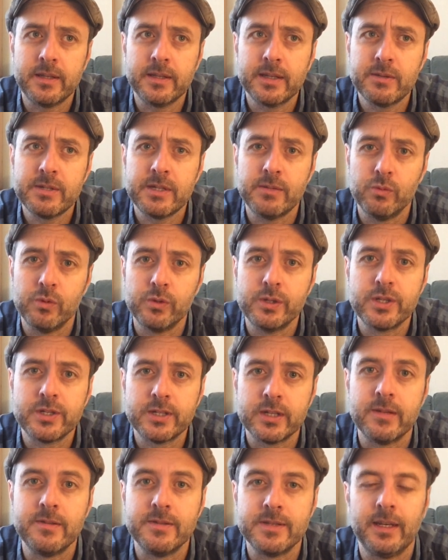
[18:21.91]
that was in
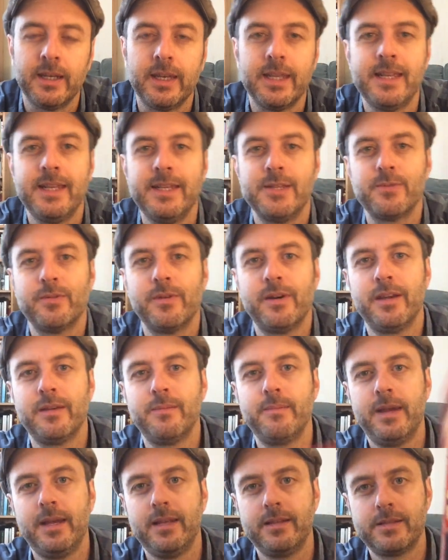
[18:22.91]
Waterstones in Leeds, where I'd
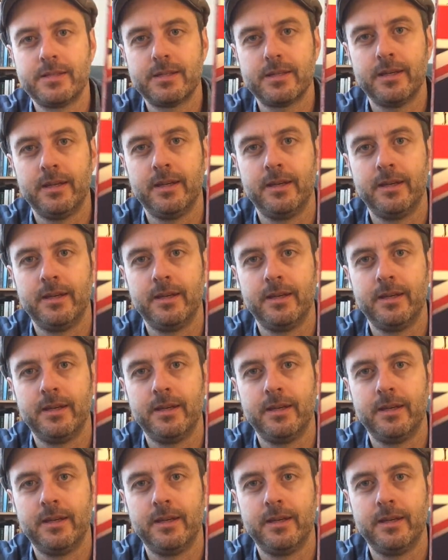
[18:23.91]
met